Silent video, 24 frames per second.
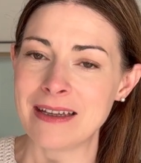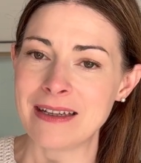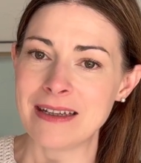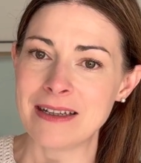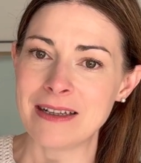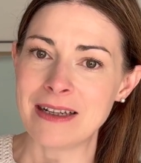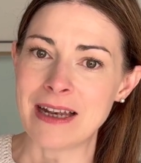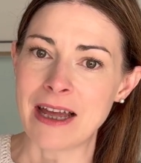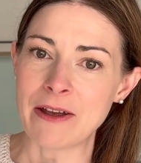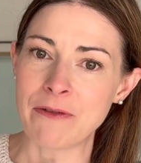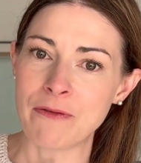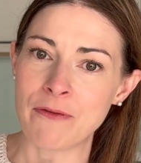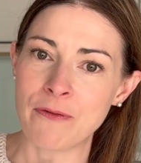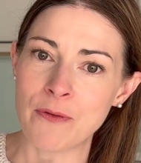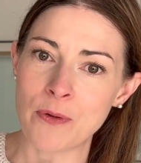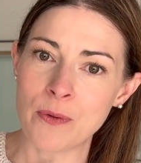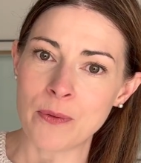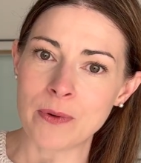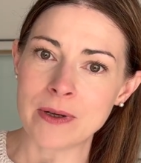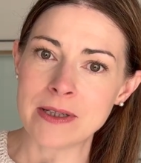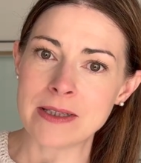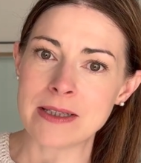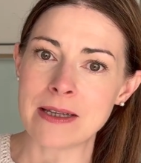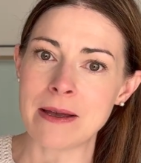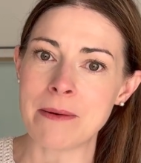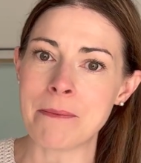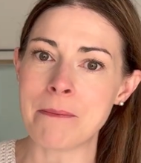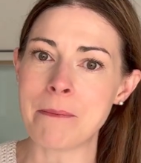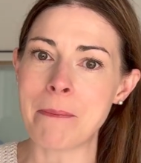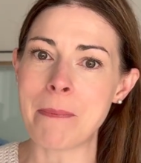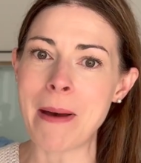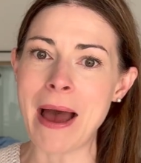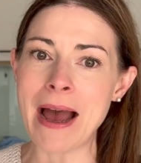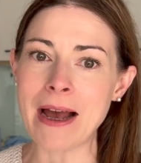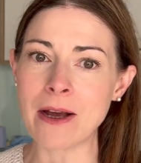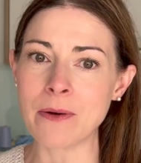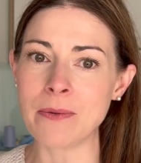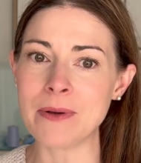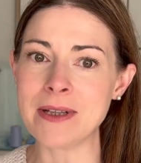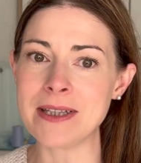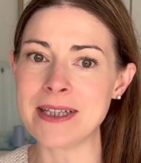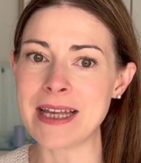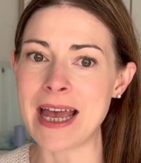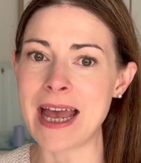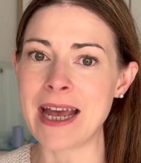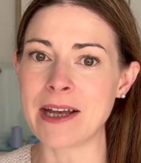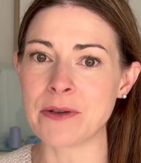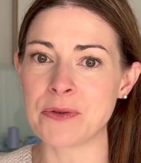like forwards and backwards
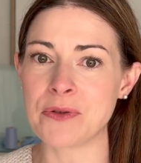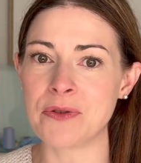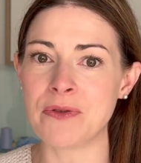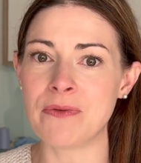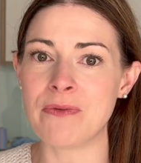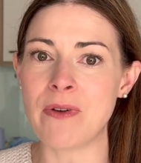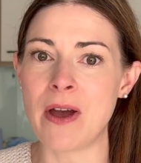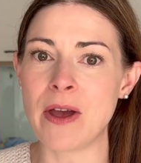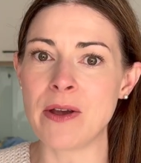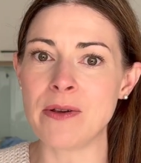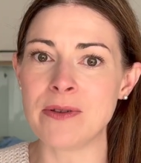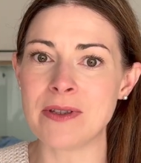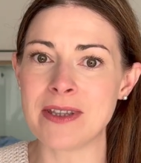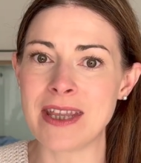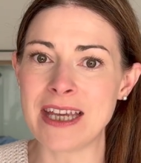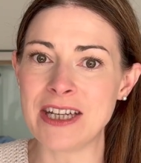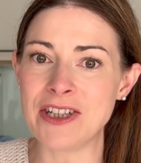extra rows, they